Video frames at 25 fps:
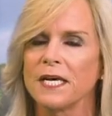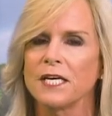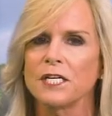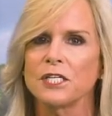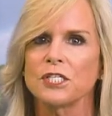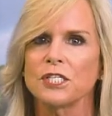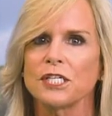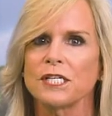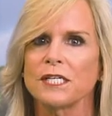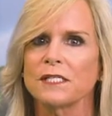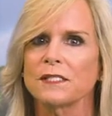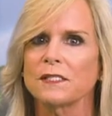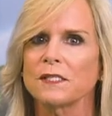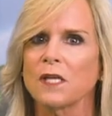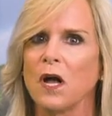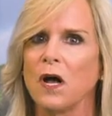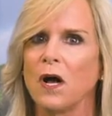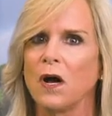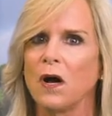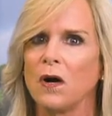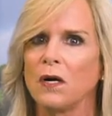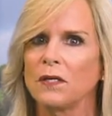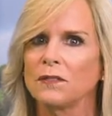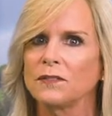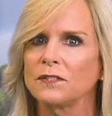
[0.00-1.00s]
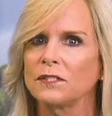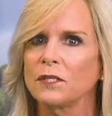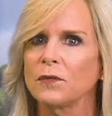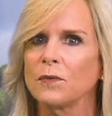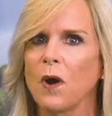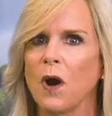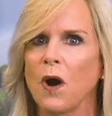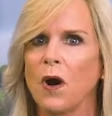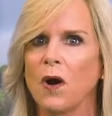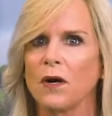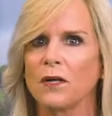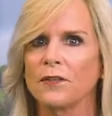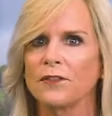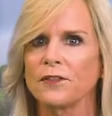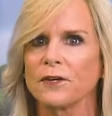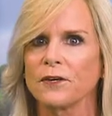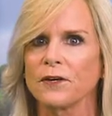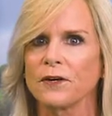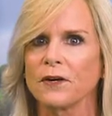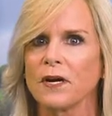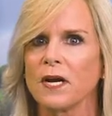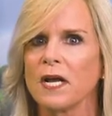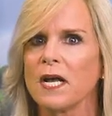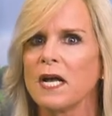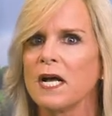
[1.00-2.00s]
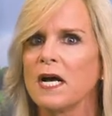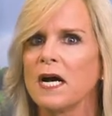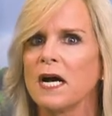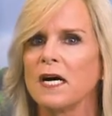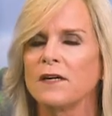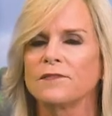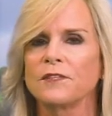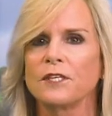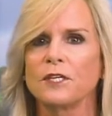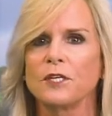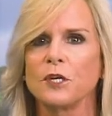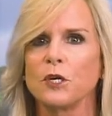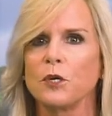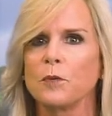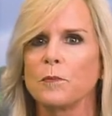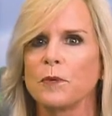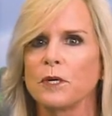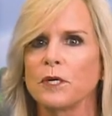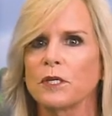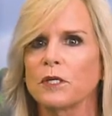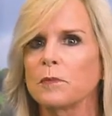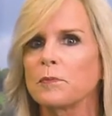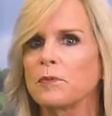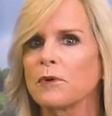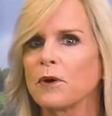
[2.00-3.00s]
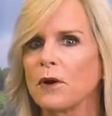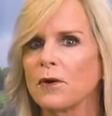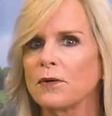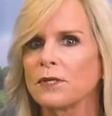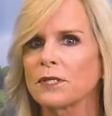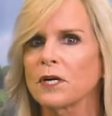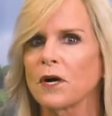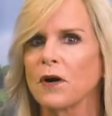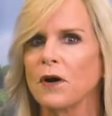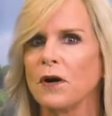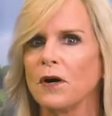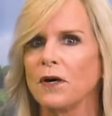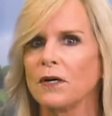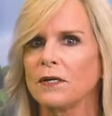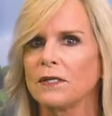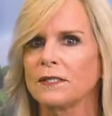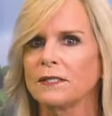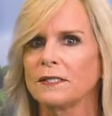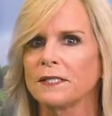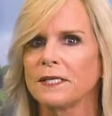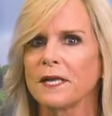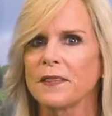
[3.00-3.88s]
She is also author of the new book, Protocol,